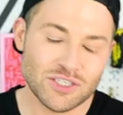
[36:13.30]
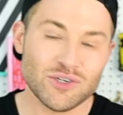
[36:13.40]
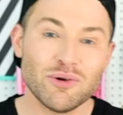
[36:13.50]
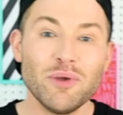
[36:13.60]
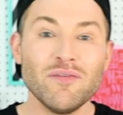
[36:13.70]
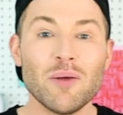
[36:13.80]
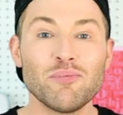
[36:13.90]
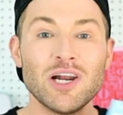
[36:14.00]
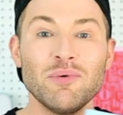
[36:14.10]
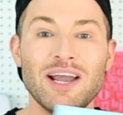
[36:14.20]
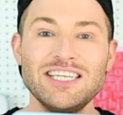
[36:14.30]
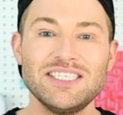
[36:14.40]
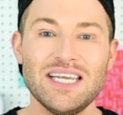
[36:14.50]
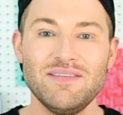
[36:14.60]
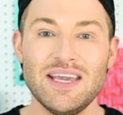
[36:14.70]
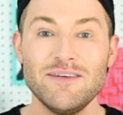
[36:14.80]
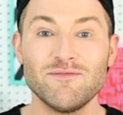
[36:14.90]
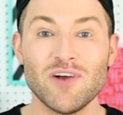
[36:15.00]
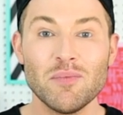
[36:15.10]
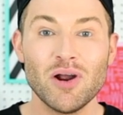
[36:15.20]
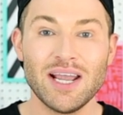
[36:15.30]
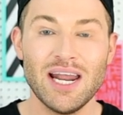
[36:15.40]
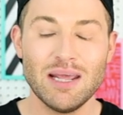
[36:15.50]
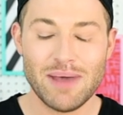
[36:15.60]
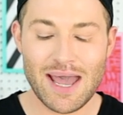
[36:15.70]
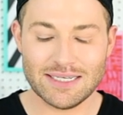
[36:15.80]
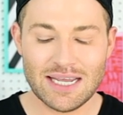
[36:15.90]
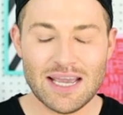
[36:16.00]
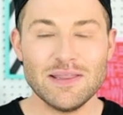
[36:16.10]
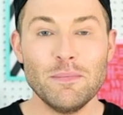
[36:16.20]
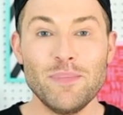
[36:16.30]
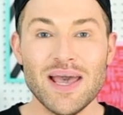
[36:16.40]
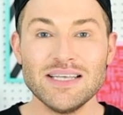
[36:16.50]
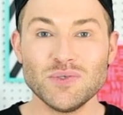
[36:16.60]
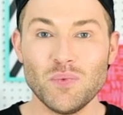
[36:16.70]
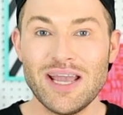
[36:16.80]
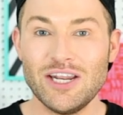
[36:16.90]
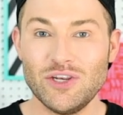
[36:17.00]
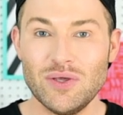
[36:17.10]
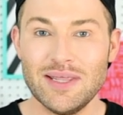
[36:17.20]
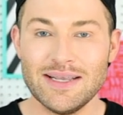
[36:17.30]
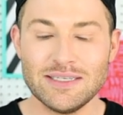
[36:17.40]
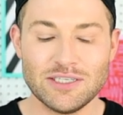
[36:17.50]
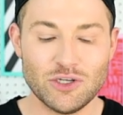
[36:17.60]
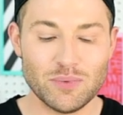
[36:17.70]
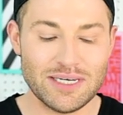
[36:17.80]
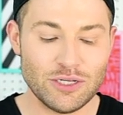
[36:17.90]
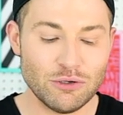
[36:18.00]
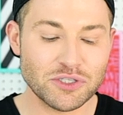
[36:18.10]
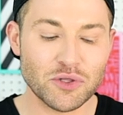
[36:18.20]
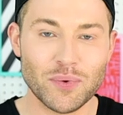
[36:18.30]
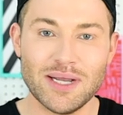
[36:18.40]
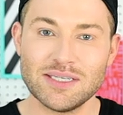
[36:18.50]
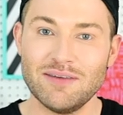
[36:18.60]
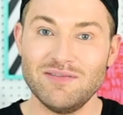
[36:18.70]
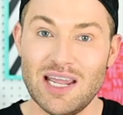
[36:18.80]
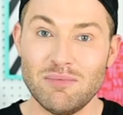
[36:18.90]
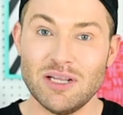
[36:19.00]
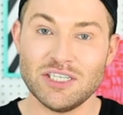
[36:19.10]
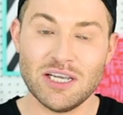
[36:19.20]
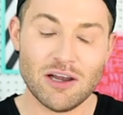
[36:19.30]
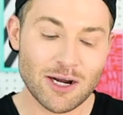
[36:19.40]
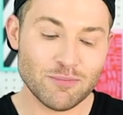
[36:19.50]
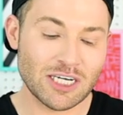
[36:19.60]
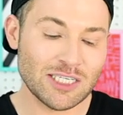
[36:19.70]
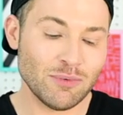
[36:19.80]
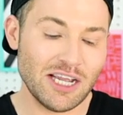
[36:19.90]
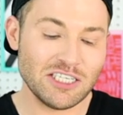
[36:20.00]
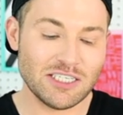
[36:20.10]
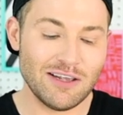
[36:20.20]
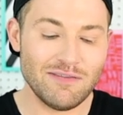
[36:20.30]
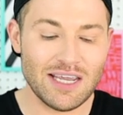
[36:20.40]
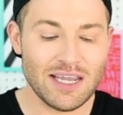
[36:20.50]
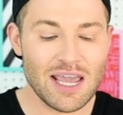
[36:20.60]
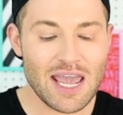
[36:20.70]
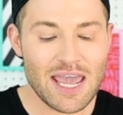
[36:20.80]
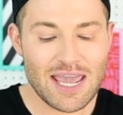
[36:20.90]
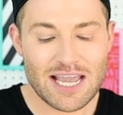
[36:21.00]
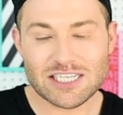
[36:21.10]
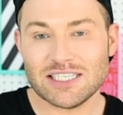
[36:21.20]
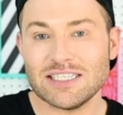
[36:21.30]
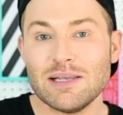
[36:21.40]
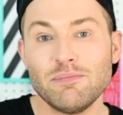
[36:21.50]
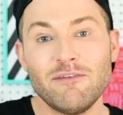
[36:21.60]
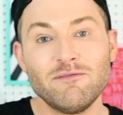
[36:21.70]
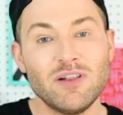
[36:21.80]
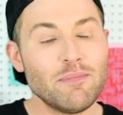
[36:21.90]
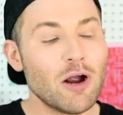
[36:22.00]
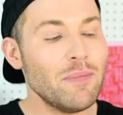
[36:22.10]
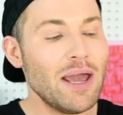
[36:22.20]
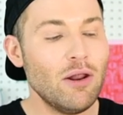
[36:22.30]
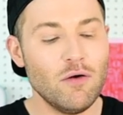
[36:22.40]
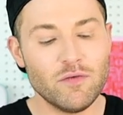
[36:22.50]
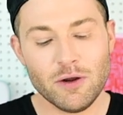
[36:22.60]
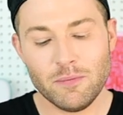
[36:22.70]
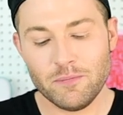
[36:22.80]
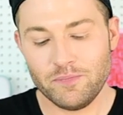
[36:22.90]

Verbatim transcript: To remove our printable HTV from our cutting mat, the best way to do this to reduce the risk of damaging our printable HTV is just to simply flip our mat over